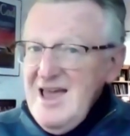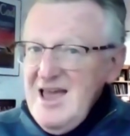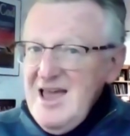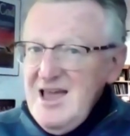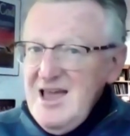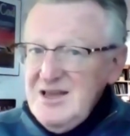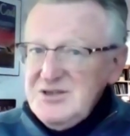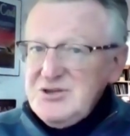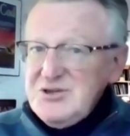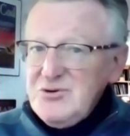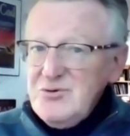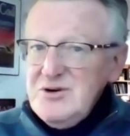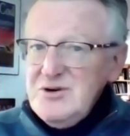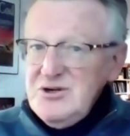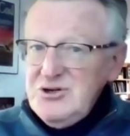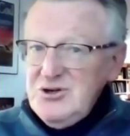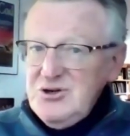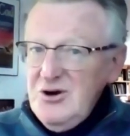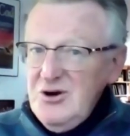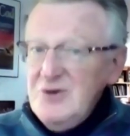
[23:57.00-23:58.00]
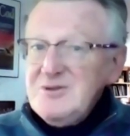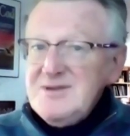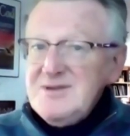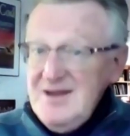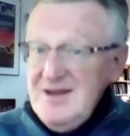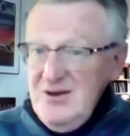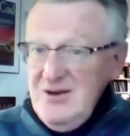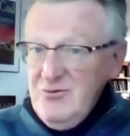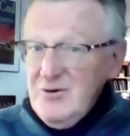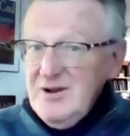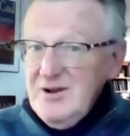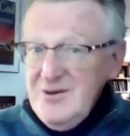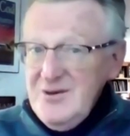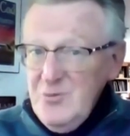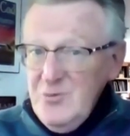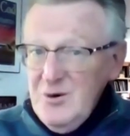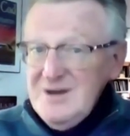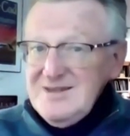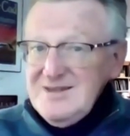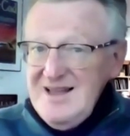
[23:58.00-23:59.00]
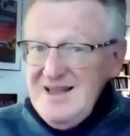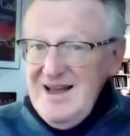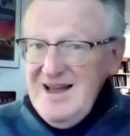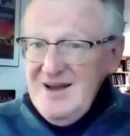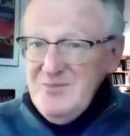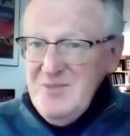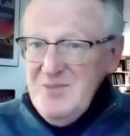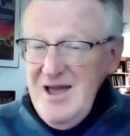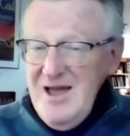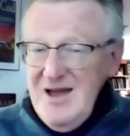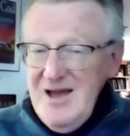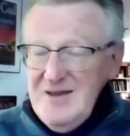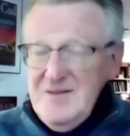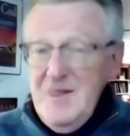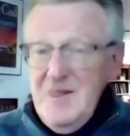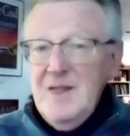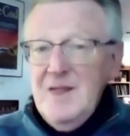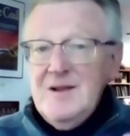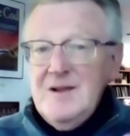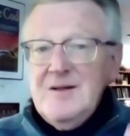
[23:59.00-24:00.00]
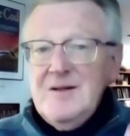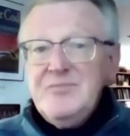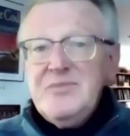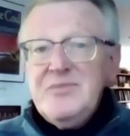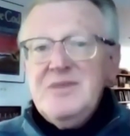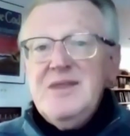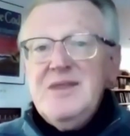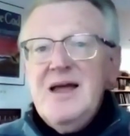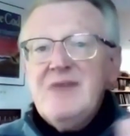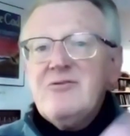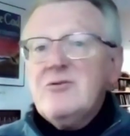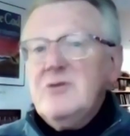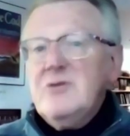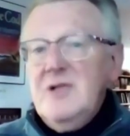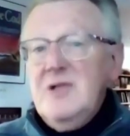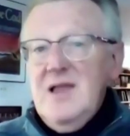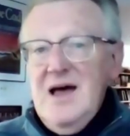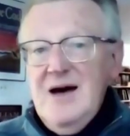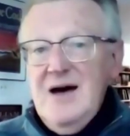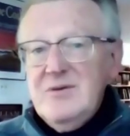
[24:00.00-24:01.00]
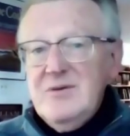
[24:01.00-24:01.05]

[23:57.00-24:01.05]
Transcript: history shows that he really was that man, never allowed